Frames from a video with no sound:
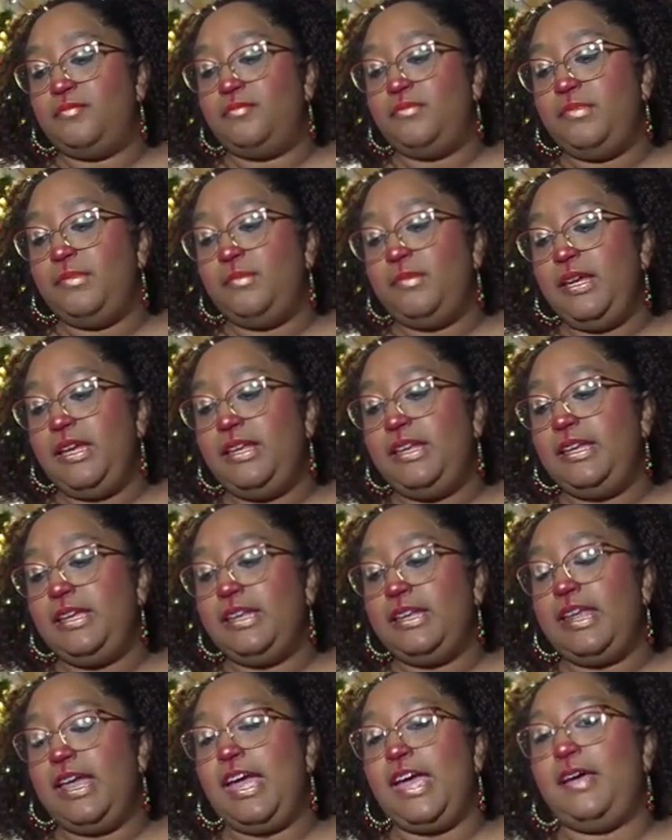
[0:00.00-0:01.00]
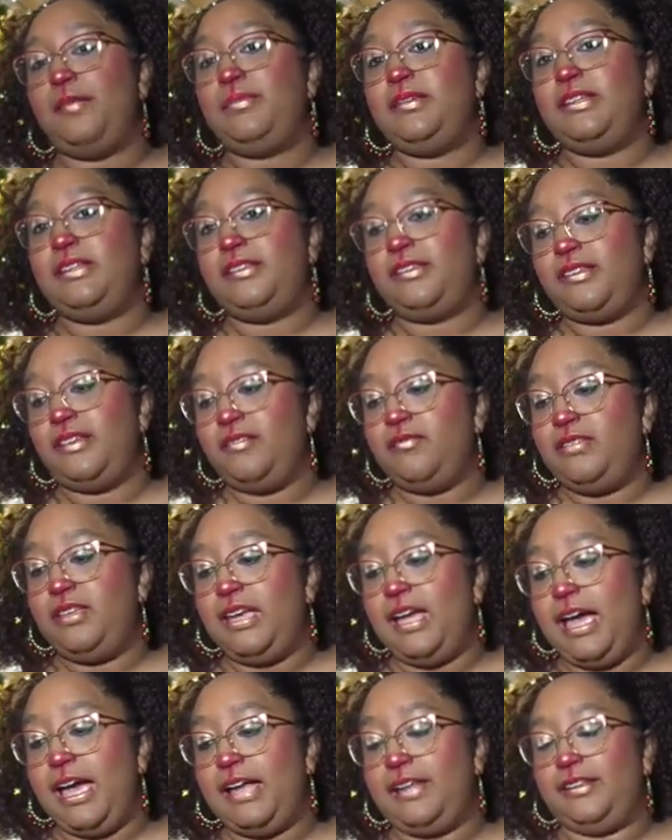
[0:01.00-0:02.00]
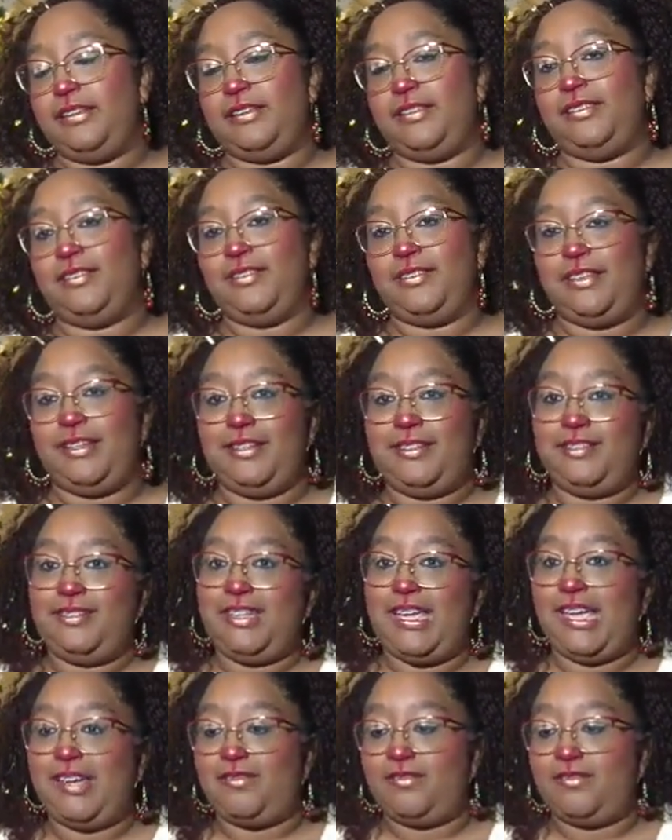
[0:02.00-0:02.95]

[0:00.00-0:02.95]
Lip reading: meaning inhabitants of the island. So they came